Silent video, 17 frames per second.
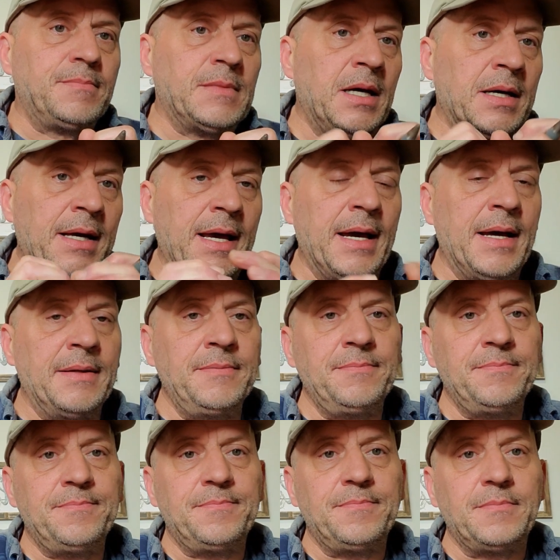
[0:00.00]
Again,
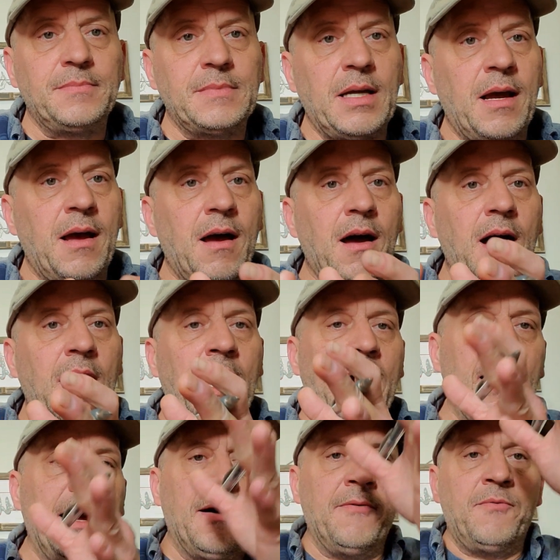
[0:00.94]
I
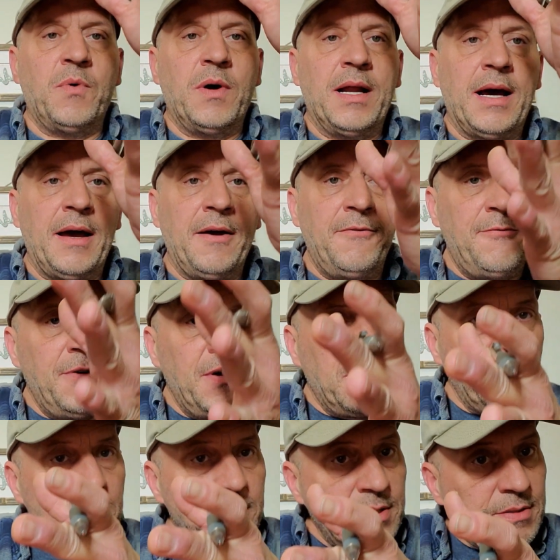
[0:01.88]
have what I
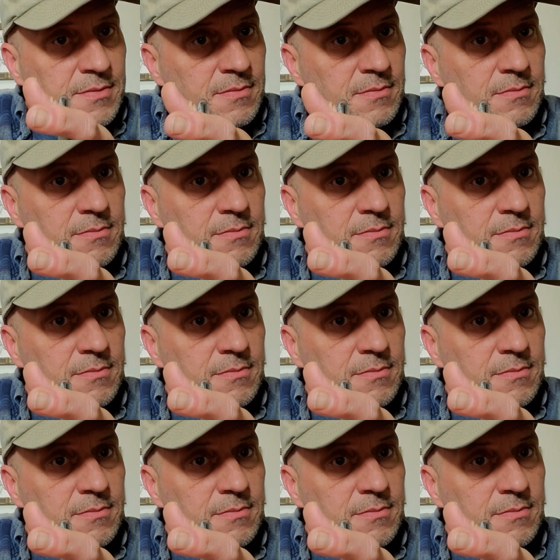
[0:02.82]
feel is